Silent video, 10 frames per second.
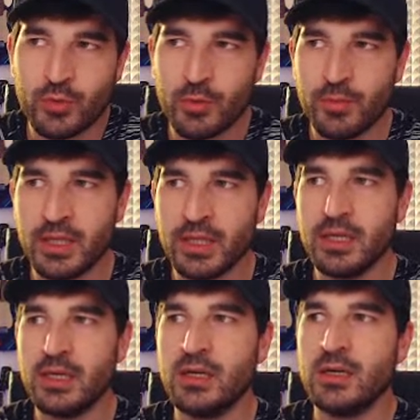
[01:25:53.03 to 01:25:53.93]
Pro MB
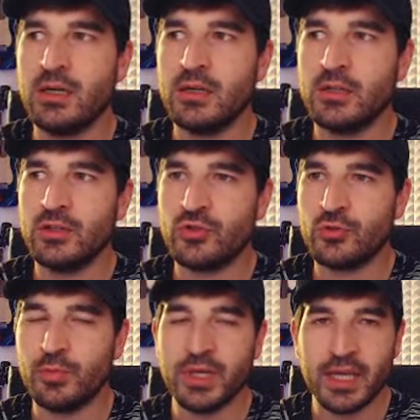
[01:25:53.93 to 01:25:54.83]

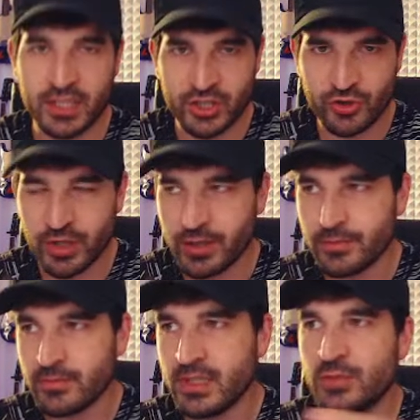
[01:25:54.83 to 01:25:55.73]
to be
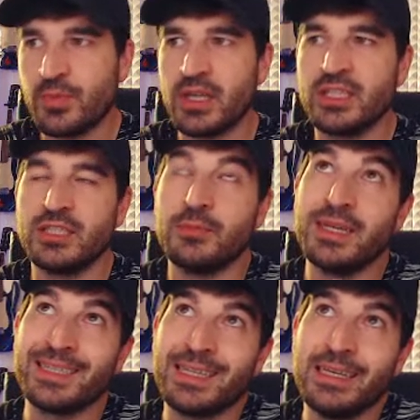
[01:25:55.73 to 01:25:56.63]
extreme. This patch is
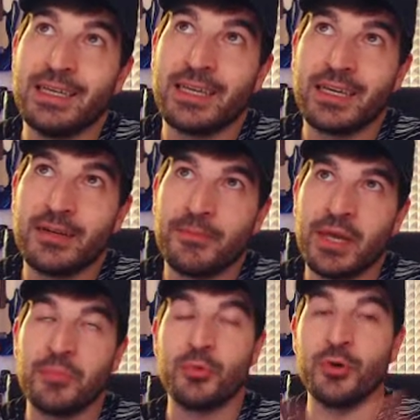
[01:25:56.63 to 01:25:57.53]
basically
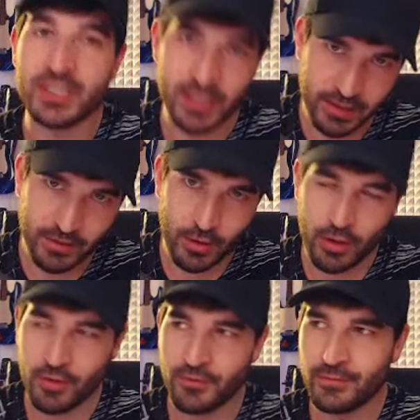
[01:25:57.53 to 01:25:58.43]
a preset
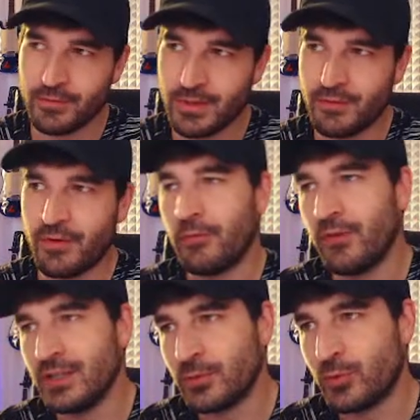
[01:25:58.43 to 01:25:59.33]
of the
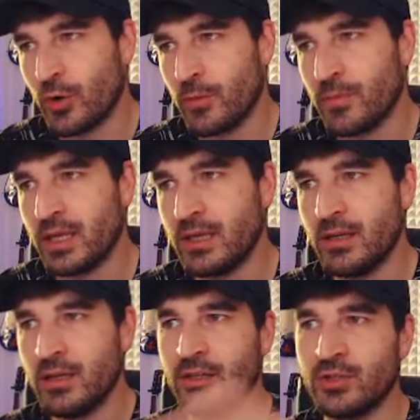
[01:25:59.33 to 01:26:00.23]
FabFilter Pro MB,
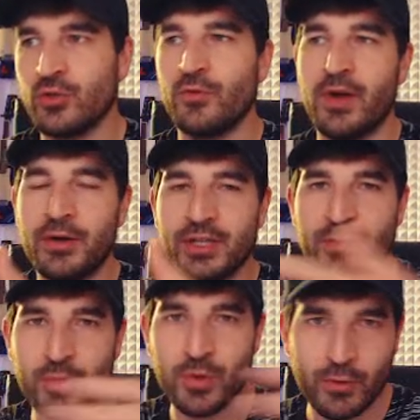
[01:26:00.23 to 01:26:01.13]
so very
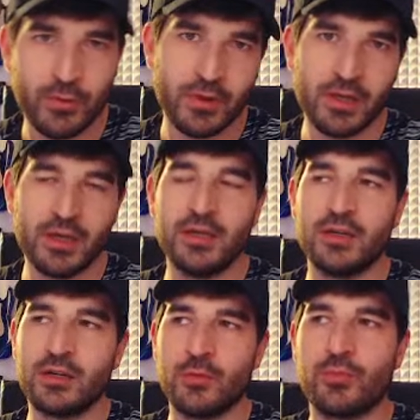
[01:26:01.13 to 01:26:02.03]
smooth
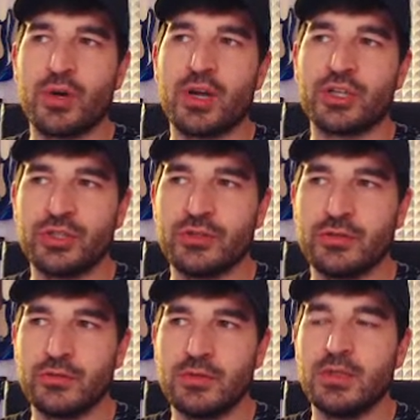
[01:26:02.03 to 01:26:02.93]
compression.